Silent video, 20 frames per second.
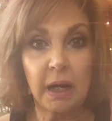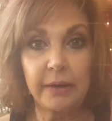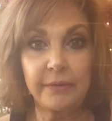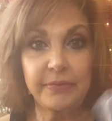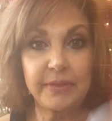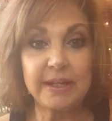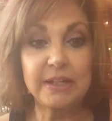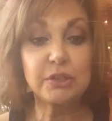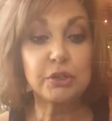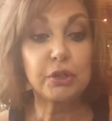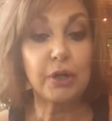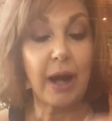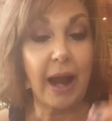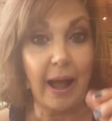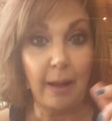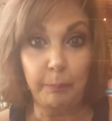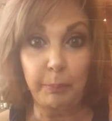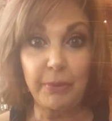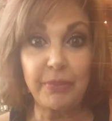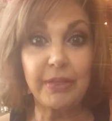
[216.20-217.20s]
these are,
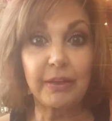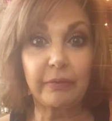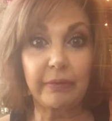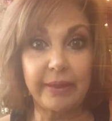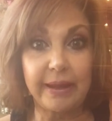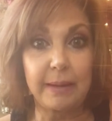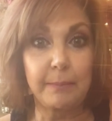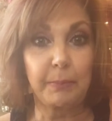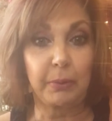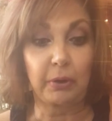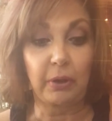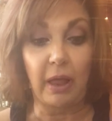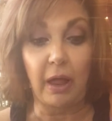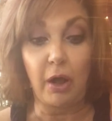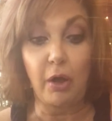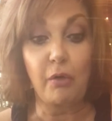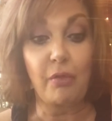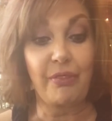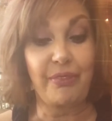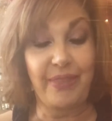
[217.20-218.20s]
I'll put the link
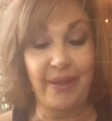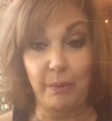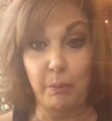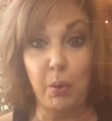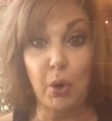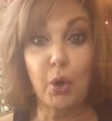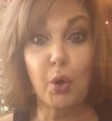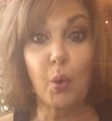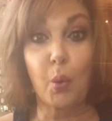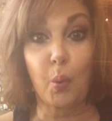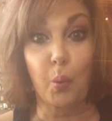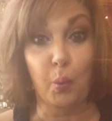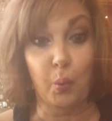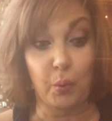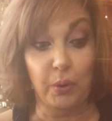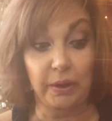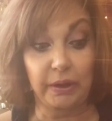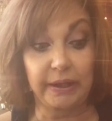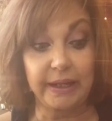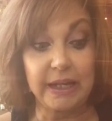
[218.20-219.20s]
below. They work
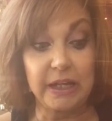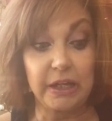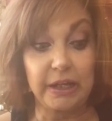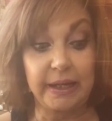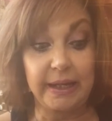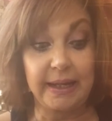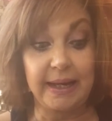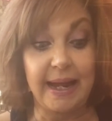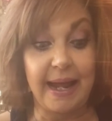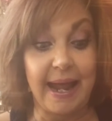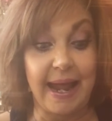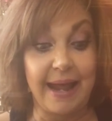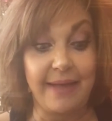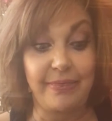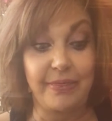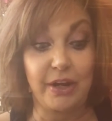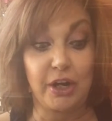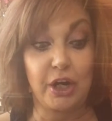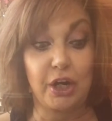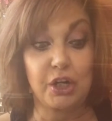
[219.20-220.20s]
really good
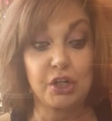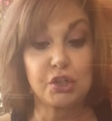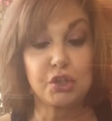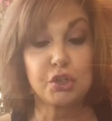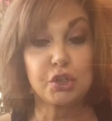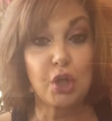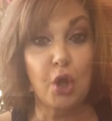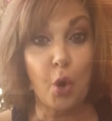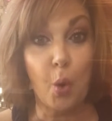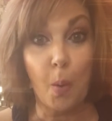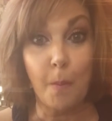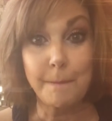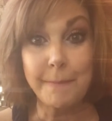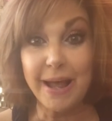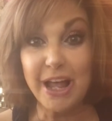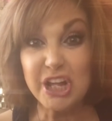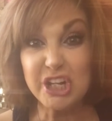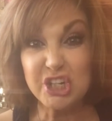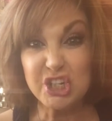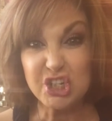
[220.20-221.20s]
and they're so
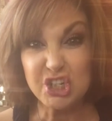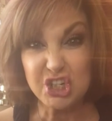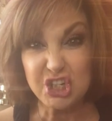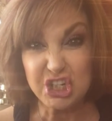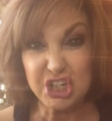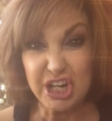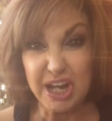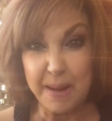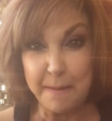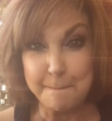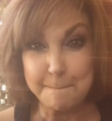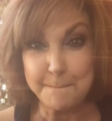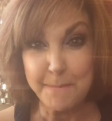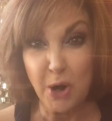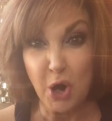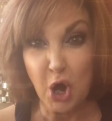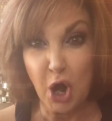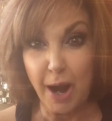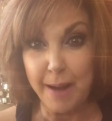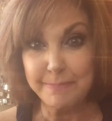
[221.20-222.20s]
much
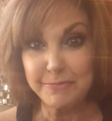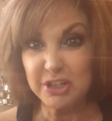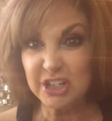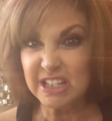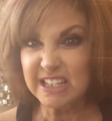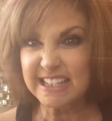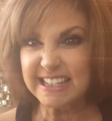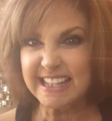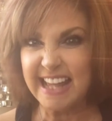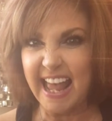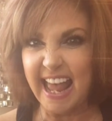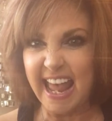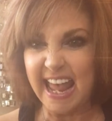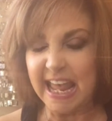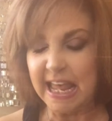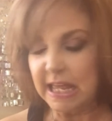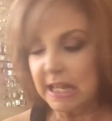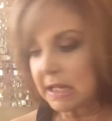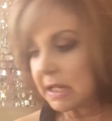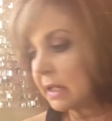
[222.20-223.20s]
cheaper. Just
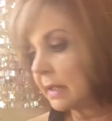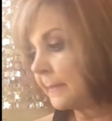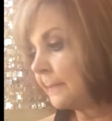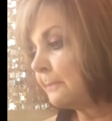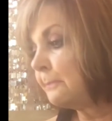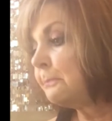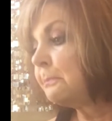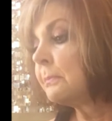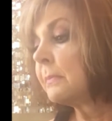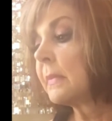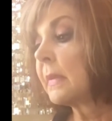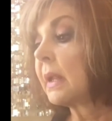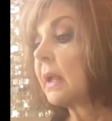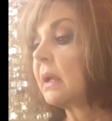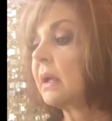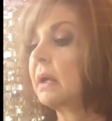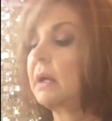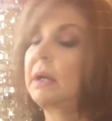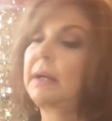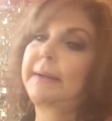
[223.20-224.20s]

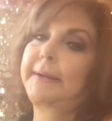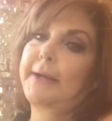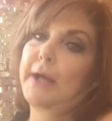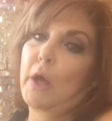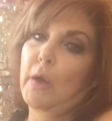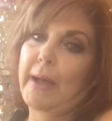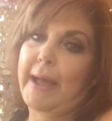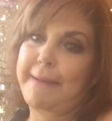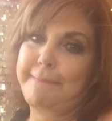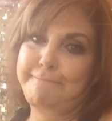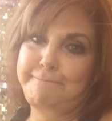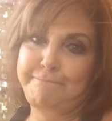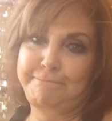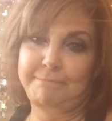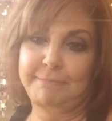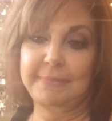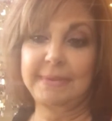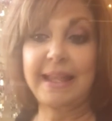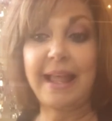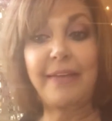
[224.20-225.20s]
saying. Okay,
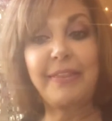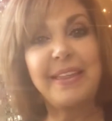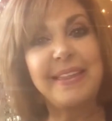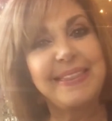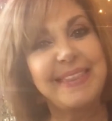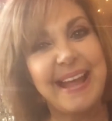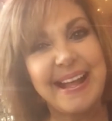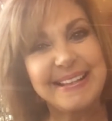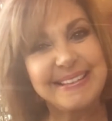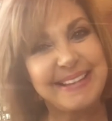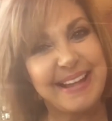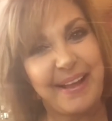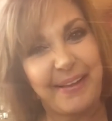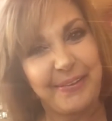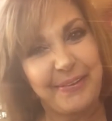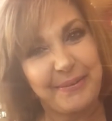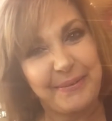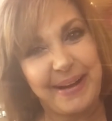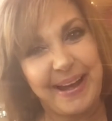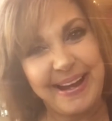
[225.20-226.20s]
now that that's out
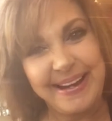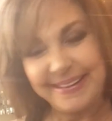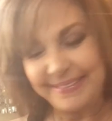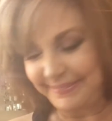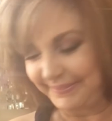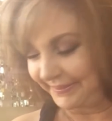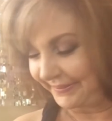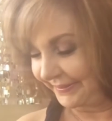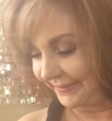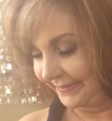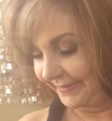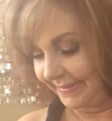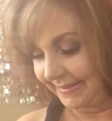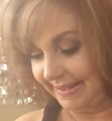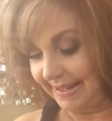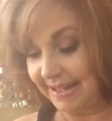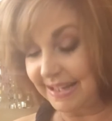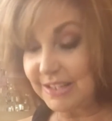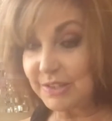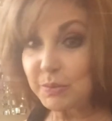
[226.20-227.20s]
of the way,
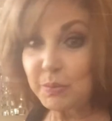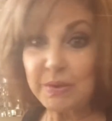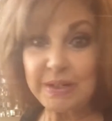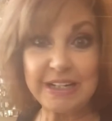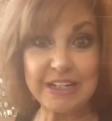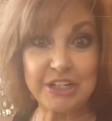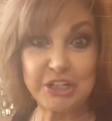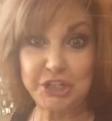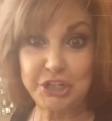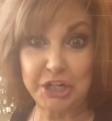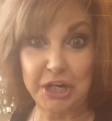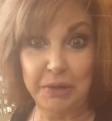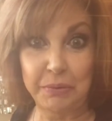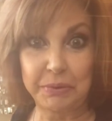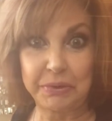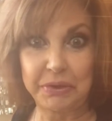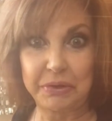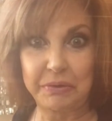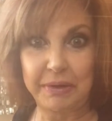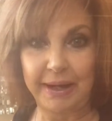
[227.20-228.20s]
I just wanted to share
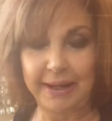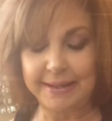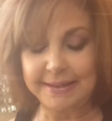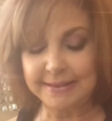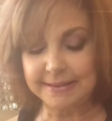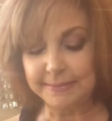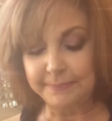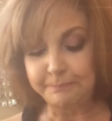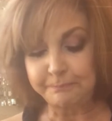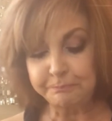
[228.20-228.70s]
with you guys.